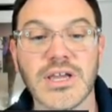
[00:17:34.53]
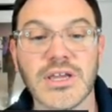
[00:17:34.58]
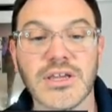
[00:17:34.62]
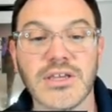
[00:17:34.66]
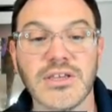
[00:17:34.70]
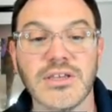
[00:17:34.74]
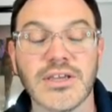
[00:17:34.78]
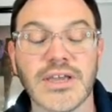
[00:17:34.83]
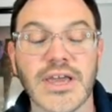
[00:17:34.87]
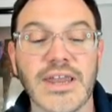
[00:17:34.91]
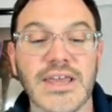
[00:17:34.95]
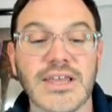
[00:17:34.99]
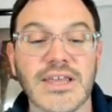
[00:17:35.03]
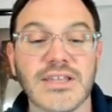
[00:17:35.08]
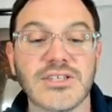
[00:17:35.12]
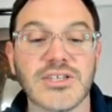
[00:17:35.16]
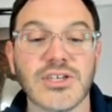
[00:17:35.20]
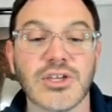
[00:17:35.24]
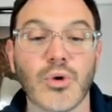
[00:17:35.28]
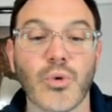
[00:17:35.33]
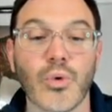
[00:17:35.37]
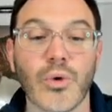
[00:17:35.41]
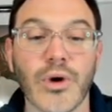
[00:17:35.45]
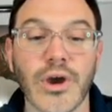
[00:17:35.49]
You get
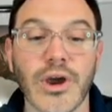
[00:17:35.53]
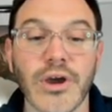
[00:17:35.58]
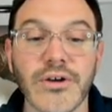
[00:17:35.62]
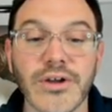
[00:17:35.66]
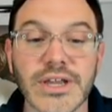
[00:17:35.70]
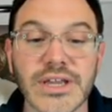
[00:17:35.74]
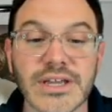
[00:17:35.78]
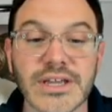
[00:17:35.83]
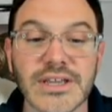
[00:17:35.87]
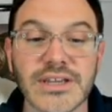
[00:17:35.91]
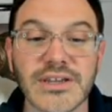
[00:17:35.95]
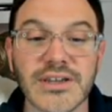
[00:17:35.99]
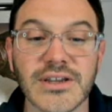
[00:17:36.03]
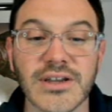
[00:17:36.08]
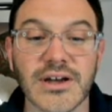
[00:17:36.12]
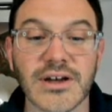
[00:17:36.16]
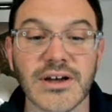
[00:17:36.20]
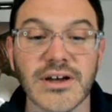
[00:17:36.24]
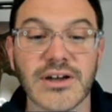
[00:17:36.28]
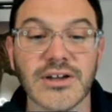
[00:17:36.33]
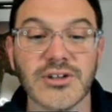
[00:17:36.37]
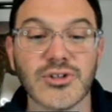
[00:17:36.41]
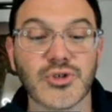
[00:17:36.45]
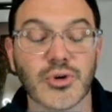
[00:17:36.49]
Antiquarian,
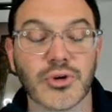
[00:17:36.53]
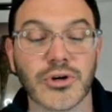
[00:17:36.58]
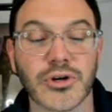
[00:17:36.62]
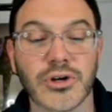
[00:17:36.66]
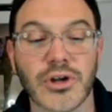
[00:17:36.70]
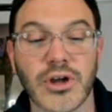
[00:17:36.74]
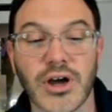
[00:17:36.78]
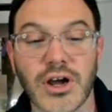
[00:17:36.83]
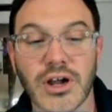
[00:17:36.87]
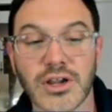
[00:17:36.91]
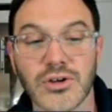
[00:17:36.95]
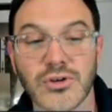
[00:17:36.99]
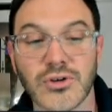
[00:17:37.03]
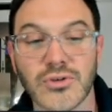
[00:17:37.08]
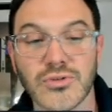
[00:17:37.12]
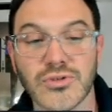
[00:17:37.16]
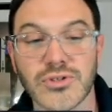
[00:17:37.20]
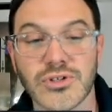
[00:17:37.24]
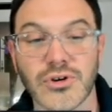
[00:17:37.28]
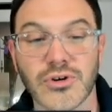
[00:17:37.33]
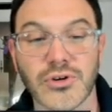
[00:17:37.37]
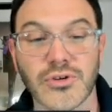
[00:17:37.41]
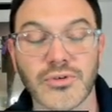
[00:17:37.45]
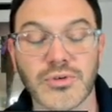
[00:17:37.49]
Dornock, who's
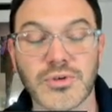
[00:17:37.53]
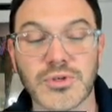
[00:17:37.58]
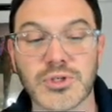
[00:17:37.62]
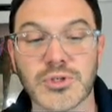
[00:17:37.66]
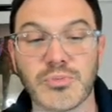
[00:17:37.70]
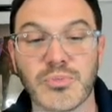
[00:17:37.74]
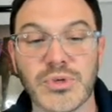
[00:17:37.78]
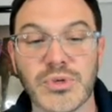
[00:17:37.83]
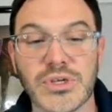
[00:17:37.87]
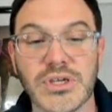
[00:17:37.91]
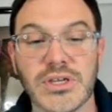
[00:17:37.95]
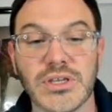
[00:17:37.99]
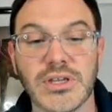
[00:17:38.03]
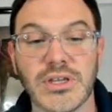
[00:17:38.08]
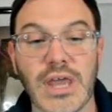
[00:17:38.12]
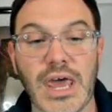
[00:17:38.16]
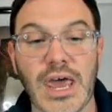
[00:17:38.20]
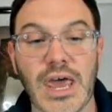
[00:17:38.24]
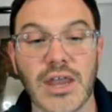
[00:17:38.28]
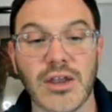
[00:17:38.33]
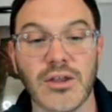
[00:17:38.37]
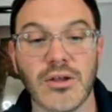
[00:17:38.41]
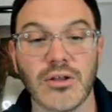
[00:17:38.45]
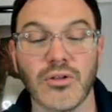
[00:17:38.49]
the early speed and
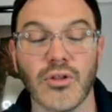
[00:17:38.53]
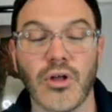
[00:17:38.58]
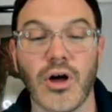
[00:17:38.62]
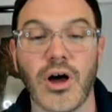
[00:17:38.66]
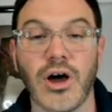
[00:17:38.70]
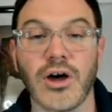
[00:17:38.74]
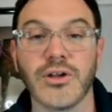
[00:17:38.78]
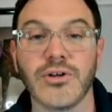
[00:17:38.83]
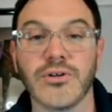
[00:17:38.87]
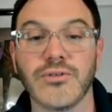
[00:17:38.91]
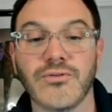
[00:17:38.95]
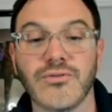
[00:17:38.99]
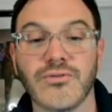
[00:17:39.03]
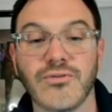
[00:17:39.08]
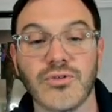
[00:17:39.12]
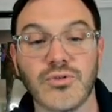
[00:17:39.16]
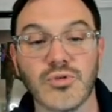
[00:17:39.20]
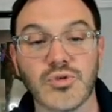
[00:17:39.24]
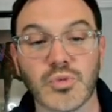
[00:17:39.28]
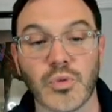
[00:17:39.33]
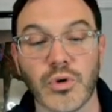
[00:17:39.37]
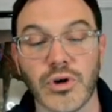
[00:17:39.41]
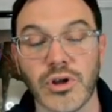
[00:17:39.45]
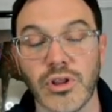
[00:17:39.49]
had
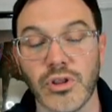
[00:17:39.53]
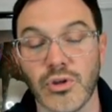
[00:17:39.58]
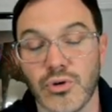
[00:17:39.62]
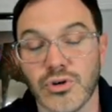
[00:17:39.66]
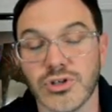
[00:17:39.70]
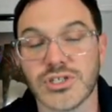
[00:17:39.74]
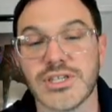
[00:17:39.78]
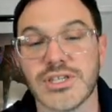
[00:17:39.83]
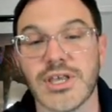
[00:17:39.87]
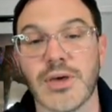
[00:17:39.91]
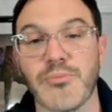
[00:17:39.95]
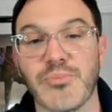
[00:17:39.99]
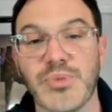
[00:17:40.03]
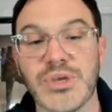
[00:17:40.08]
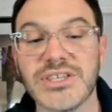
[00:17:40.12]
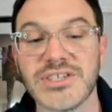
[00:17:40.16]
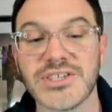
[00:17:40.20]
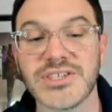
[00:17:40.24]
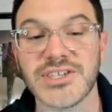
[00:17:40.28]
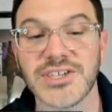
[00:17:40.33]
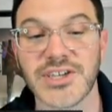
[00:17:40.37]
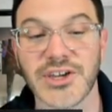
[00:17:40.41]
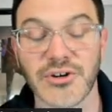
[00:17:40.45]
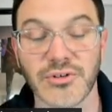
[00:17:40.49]
who's one of the horses that beat
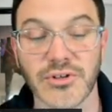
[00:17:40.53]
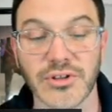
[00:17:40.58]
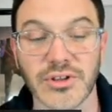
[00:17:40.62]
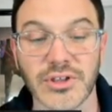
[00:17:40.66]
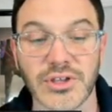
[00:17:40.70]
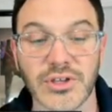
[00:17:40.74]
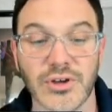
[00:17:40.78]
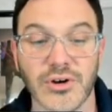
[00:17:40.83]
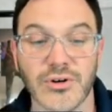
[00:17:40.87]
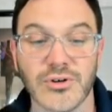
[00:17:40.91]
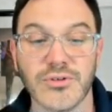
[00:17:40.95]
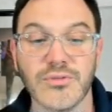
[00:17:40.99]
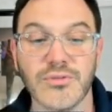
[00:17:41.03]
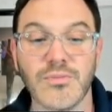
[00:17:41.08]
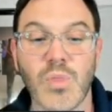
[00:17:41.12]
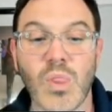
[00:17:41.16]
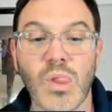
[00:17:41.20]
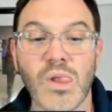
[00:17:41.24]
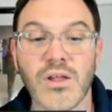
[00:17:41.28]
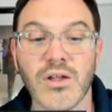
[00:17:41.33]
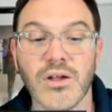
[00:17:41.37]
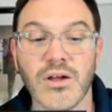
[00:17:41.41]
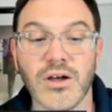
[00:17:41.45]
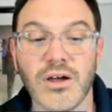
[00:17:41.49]
Sierra Leone
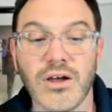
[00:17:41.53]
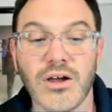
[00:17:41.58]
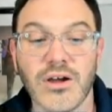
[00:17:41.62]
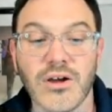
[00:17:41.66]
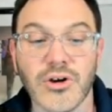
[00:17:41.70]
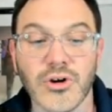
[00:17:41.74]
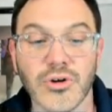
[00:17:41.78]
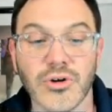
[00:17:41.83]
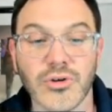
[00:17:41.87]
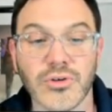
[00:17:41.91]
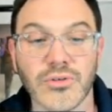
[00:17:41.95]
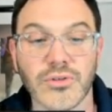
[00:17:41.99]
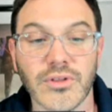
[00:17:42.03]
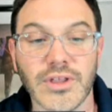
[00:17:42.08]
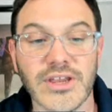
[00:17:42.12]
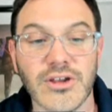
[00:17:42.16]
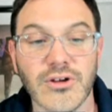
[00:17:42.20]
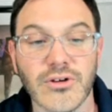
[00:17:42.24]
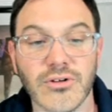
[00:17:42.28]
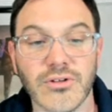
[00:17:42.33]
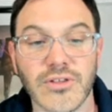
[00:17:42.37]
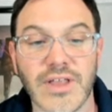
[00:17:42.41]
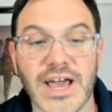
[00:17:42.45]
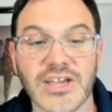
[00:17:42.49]

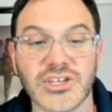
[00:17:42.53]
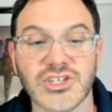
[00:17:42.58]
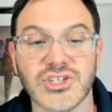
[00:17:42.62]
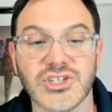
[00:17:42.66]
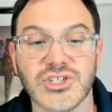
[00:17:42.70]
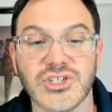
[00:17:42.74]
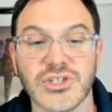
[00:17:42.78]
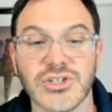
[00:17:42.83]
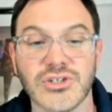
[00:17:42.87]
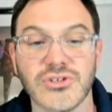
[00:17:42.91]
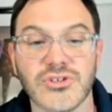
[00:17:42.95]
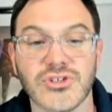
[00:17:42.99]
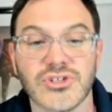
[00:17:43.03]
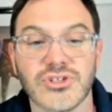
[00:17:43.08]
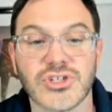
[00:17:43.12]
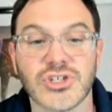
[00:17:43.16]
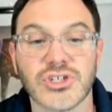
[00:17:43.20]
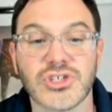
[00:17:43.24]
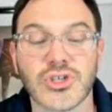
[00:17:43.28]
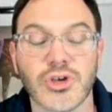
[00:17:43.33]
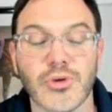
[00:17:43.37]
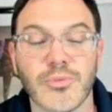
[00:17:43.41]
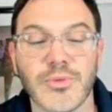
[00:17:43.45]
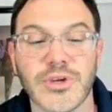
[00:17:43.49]
later last year. There's
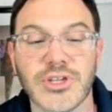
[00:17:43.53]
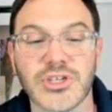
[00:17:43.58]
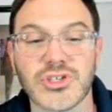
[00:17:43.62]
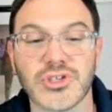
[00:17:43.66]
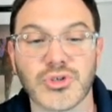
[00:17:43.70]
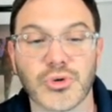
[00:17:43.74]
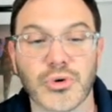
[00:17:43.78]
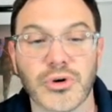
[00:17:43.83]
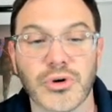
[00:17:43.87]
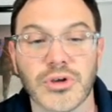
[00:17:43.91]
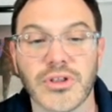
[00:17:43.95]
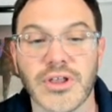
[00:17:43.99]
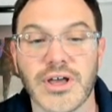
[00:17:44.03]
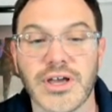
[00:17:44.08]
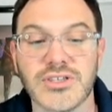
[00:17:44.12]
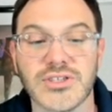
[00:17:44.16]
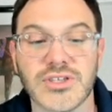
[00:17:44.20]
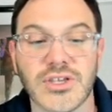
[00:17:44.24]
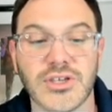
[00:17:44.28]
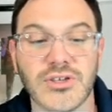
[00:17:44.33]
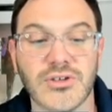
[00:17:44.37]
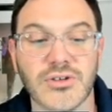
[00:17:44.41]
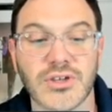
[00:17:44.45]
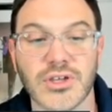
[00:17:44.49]
just so many storylines
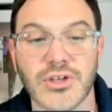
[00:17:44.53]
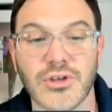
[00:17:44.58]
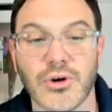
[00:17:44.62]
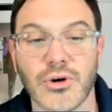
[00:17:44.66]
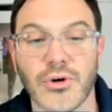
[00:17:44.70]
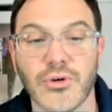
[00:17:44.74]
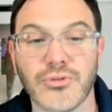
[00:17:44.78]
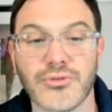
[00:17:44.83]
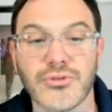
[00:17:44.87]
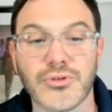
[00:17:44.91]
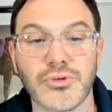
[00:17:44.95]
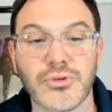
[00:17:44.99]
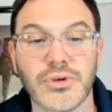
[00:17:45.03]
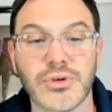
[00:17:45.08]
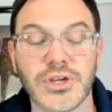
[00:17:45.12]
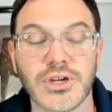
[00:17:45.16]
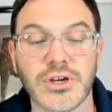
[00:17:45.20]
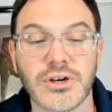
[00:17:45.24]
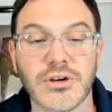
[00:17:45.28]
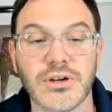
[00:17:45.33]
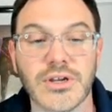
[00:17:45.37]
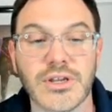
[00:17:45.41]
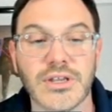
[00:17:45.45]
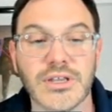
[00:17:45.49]
that you can go through
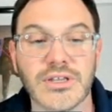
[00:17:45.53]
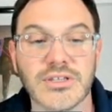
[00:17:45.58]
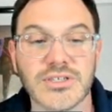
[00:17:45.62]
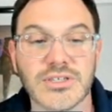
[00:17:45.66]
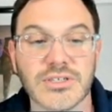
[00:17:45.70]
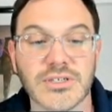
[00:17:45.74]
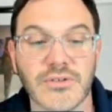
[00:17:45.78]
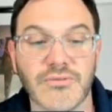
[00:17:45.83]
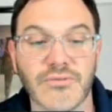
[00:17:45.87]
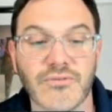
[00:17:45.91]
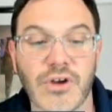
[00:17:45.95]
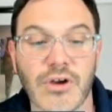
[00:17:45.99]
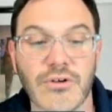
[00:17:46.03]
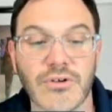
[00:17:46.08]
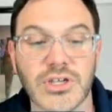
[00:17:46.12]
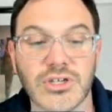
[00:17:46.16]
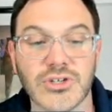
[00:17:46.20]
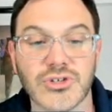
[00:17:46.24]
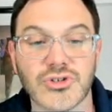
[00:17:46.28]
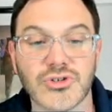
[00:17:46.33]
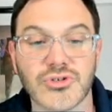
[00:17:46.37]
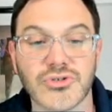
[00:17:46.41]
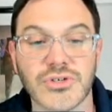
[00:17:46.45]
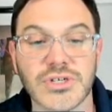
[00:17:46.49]
here, and it's a very
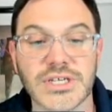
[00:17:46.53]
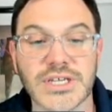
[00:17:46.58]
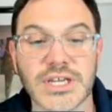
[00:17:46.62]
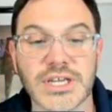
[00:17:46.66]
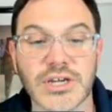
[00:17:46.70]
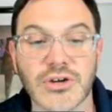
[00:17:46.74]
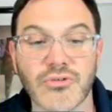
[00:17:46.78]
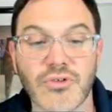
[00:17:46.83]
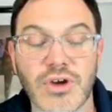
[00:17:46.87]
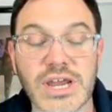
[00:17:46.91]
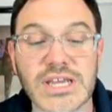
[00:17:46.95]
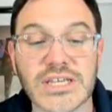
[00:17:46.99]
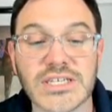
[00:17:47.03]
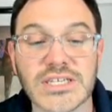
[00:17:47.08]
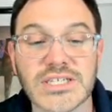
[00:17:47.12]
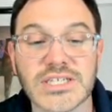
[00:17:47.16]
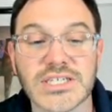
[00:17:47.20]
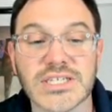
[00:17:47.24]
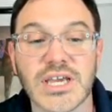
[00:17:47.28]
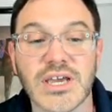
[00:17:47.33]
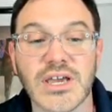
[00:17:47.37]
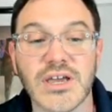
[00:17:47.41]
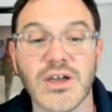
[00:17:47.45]
intriguing race.